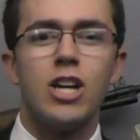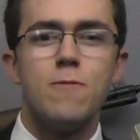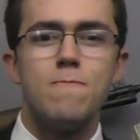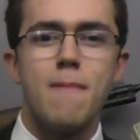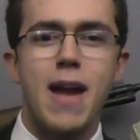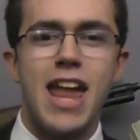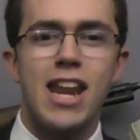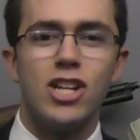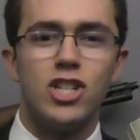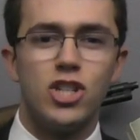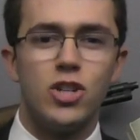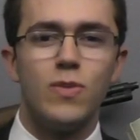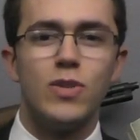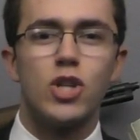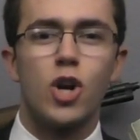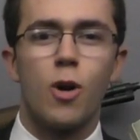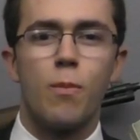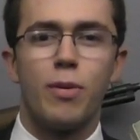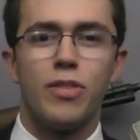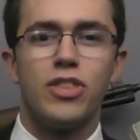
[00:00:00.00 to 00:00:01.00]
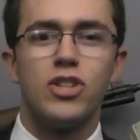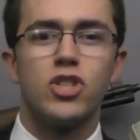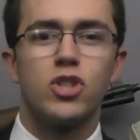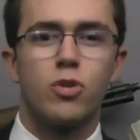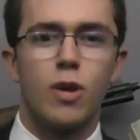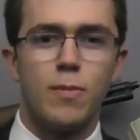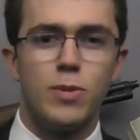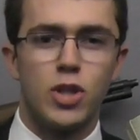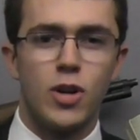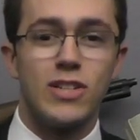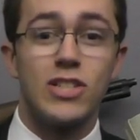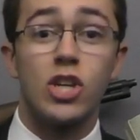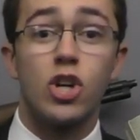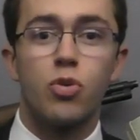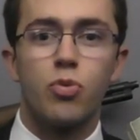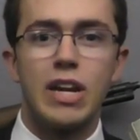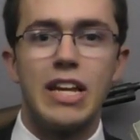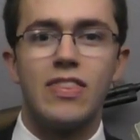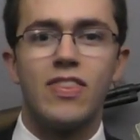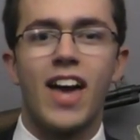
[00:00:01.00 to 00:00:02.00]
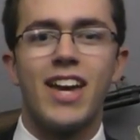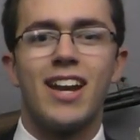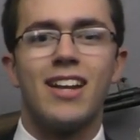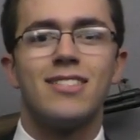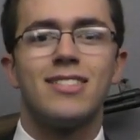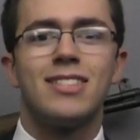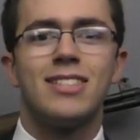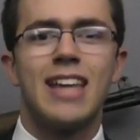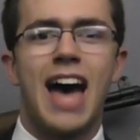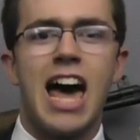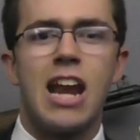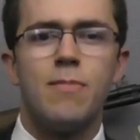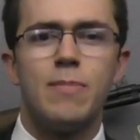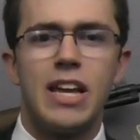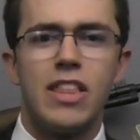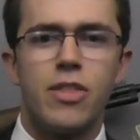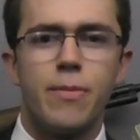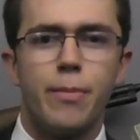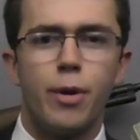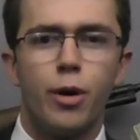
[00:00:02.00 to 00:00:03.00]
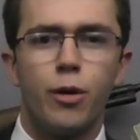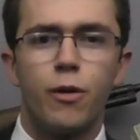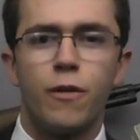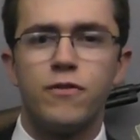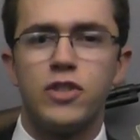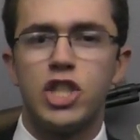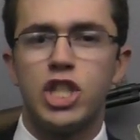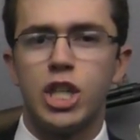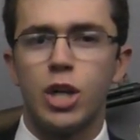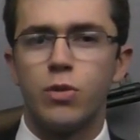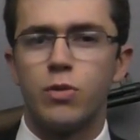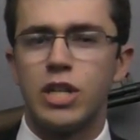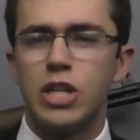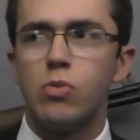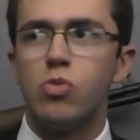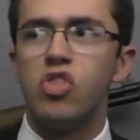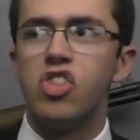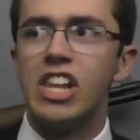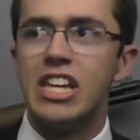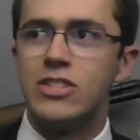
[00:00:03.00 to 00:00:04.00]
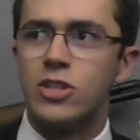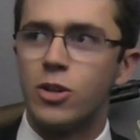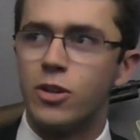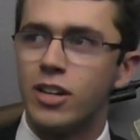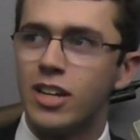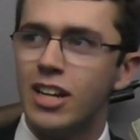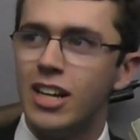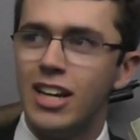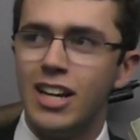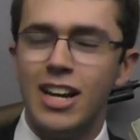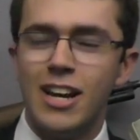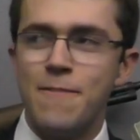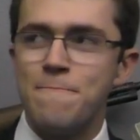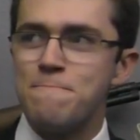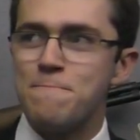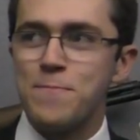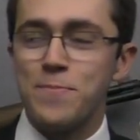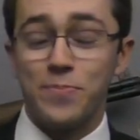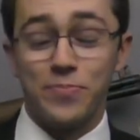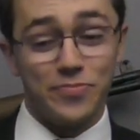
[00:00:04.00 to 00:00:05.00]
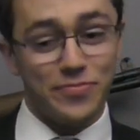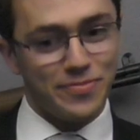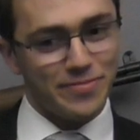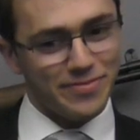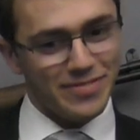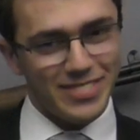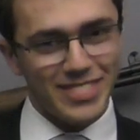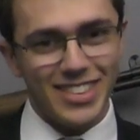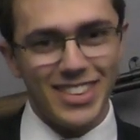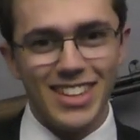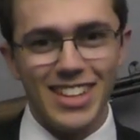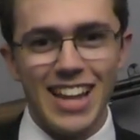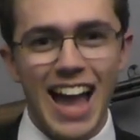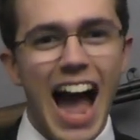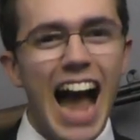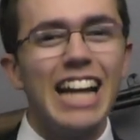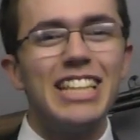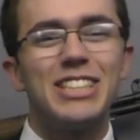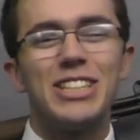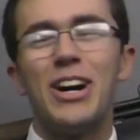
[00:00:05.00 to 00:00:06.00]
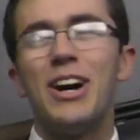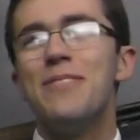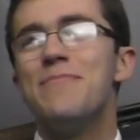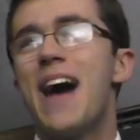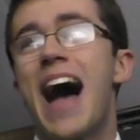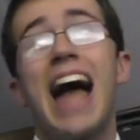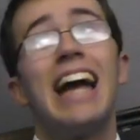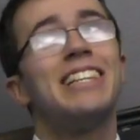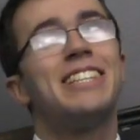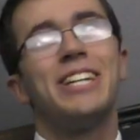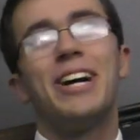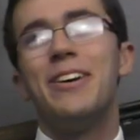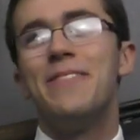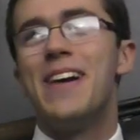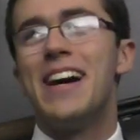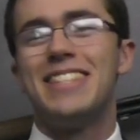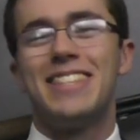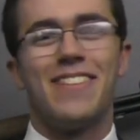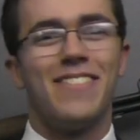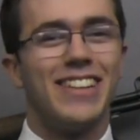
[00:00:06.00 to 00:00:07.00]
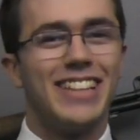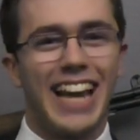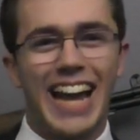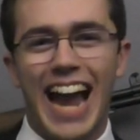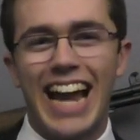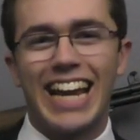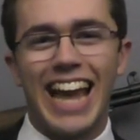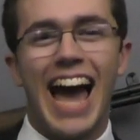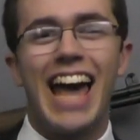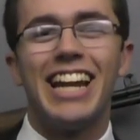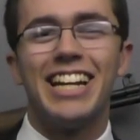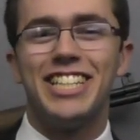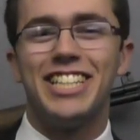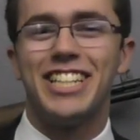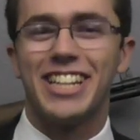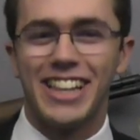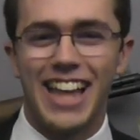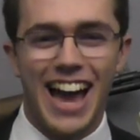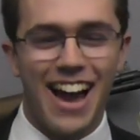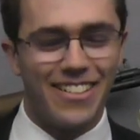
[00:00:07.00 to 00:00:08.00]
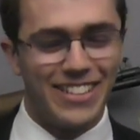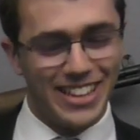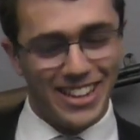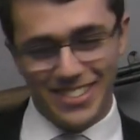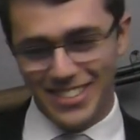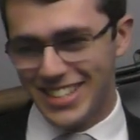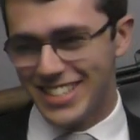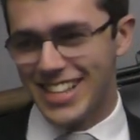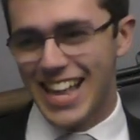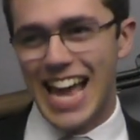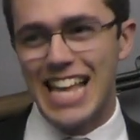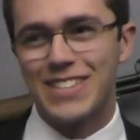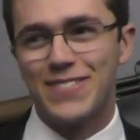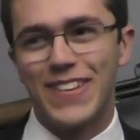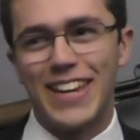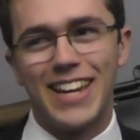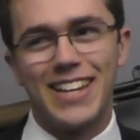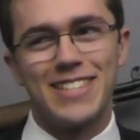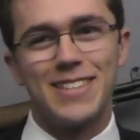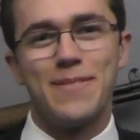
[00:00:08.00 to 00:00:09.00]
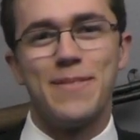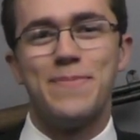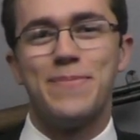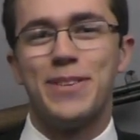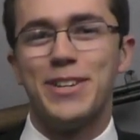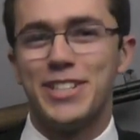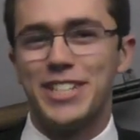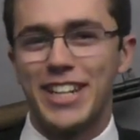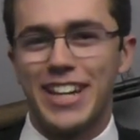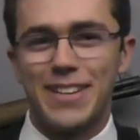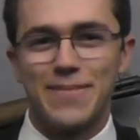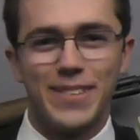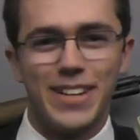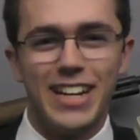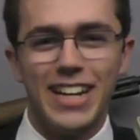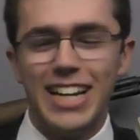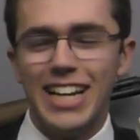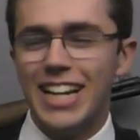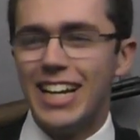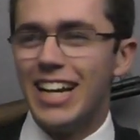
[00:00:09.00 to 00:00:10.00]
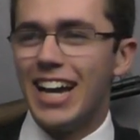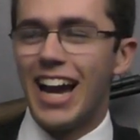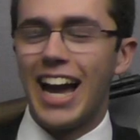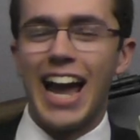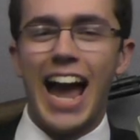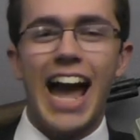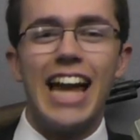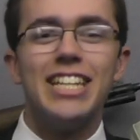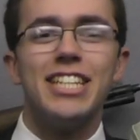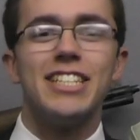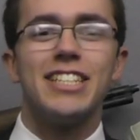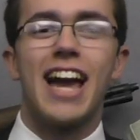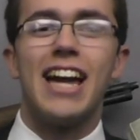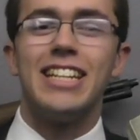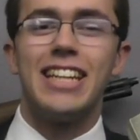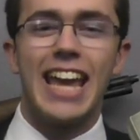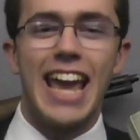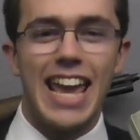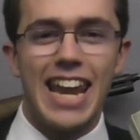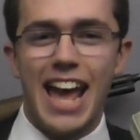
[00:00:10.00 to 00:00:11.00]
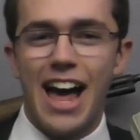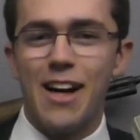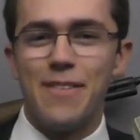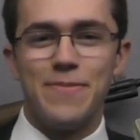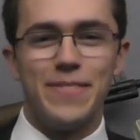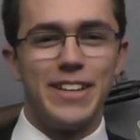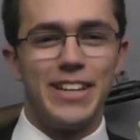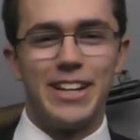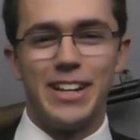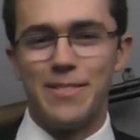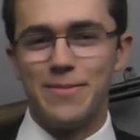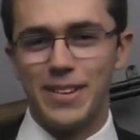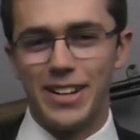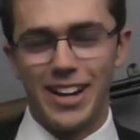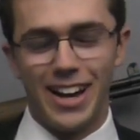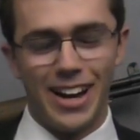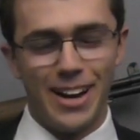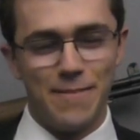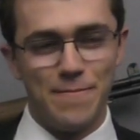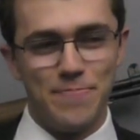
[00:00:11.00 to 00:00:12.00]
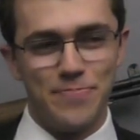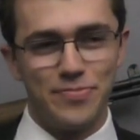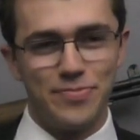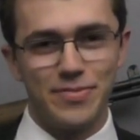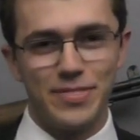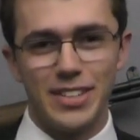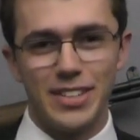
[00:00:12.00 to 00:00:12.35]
you managed to interpret the scripture as a green light on sodomy and the murder of children, you lizard. I told my, I told myself, I'm like, I gotta chill out. You know, these last videos I've been pushing it, but I, I just, I can't help it, you know, but, um,